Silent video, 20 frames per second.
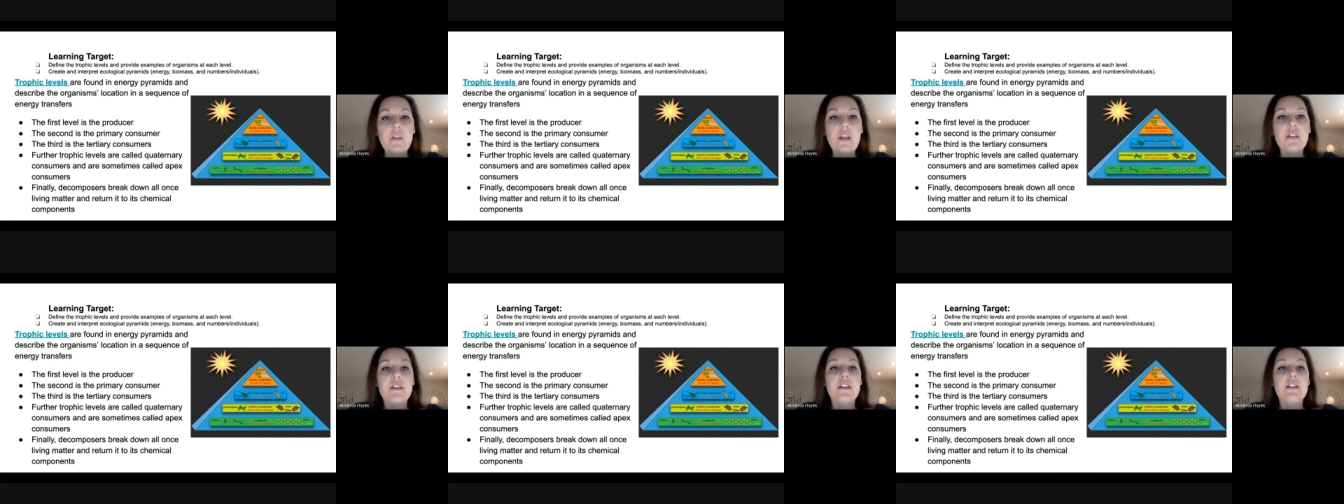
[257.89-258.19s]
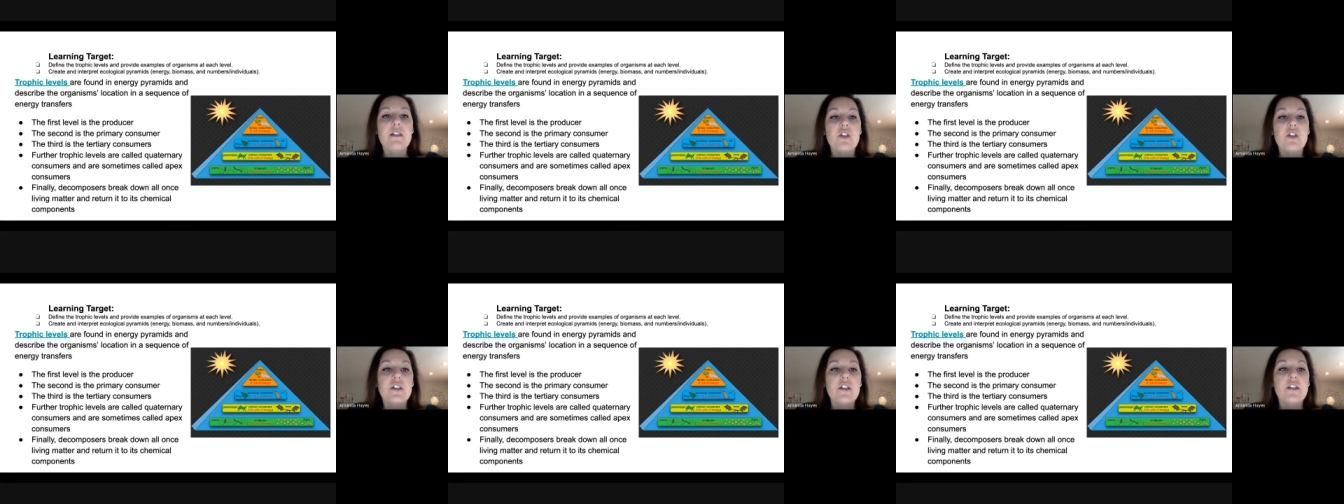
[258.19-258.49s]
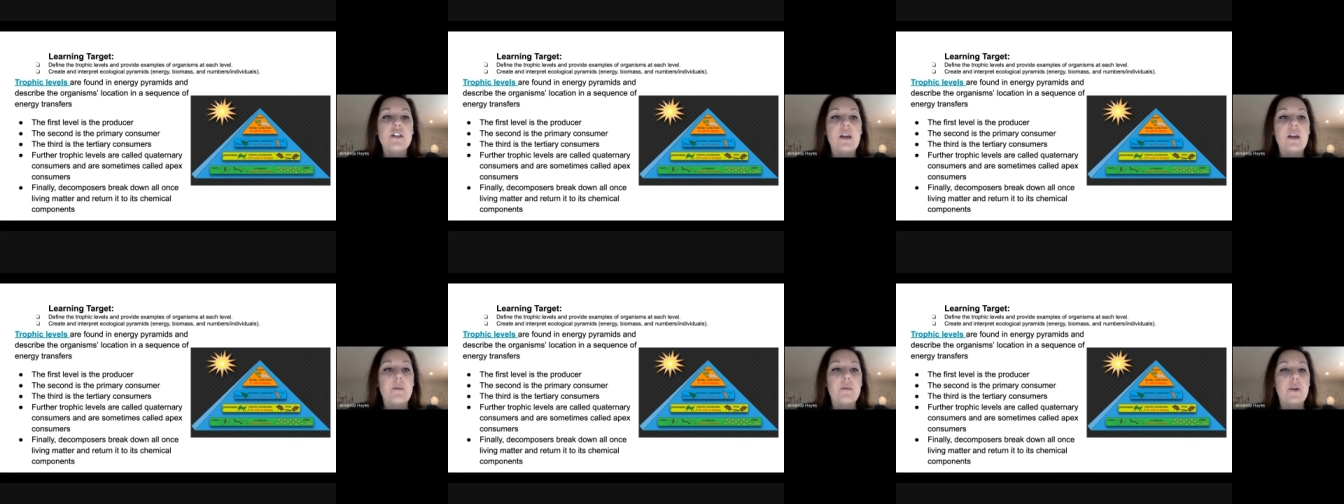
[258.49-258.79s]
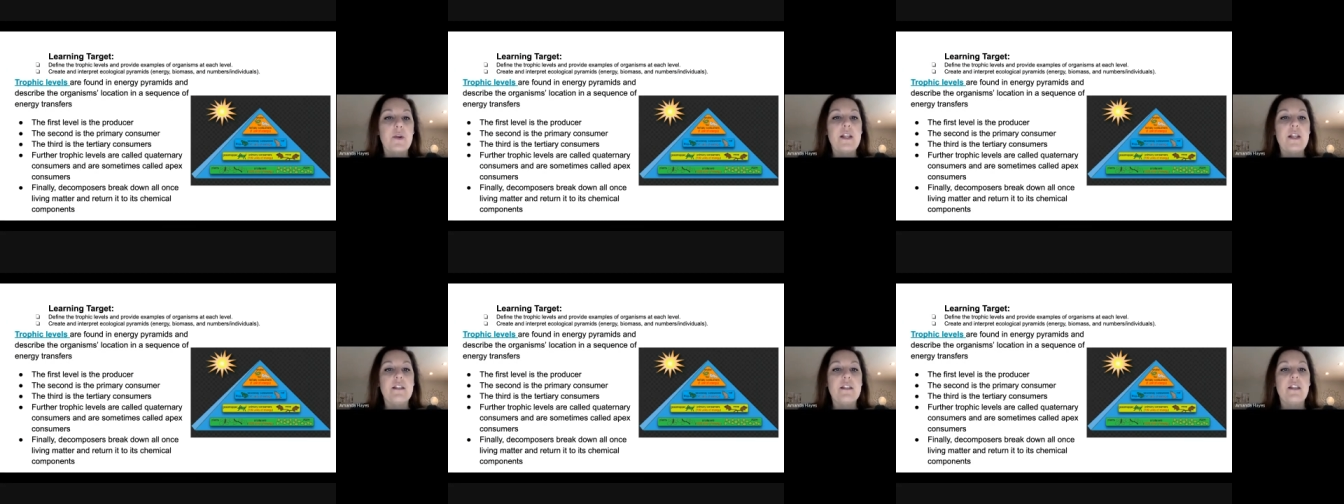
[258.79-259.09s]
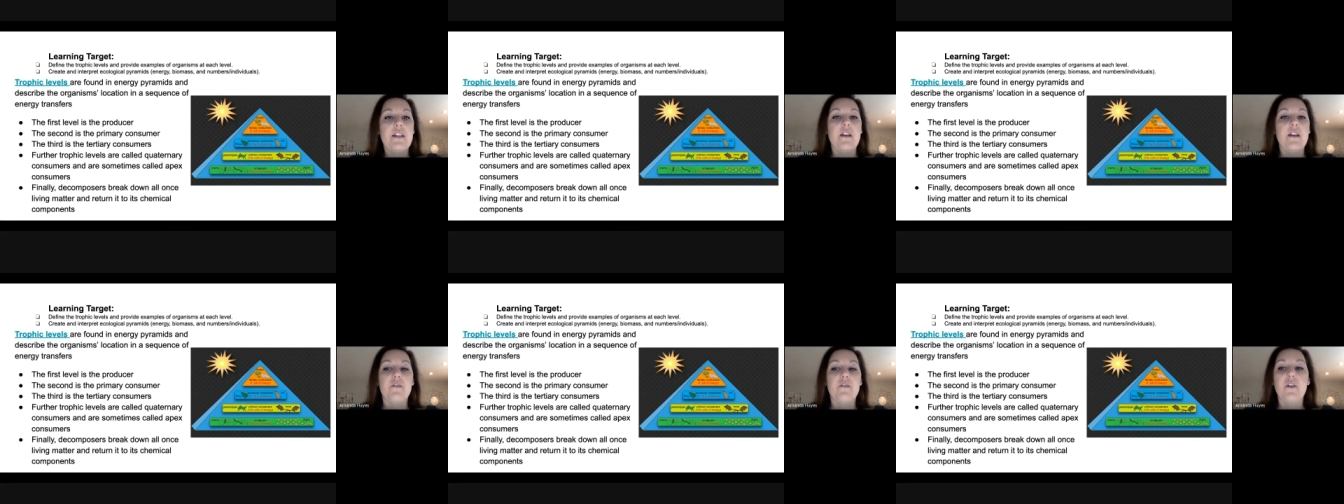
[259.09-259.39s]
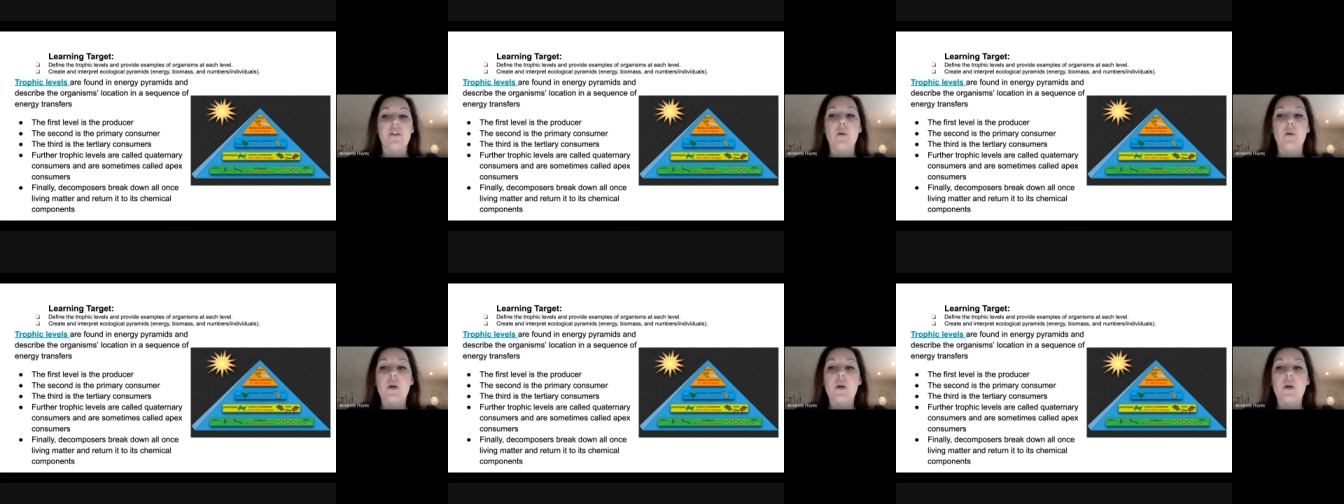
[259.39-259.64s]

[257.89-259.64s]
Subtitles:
this just separates the different